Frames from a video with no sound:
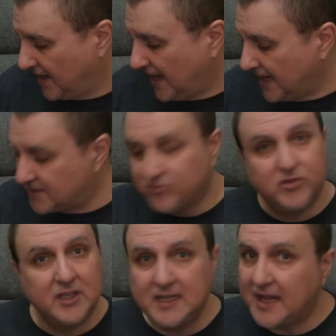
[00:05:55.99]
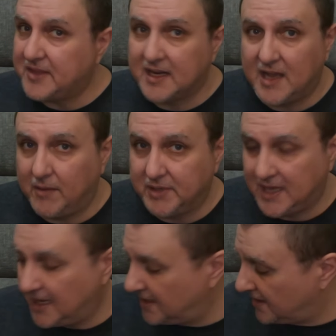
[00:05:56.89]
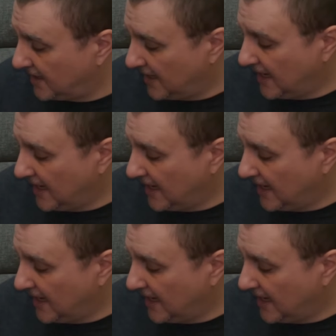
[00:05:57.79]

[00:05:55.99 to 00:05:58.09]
And it's really not that complicated.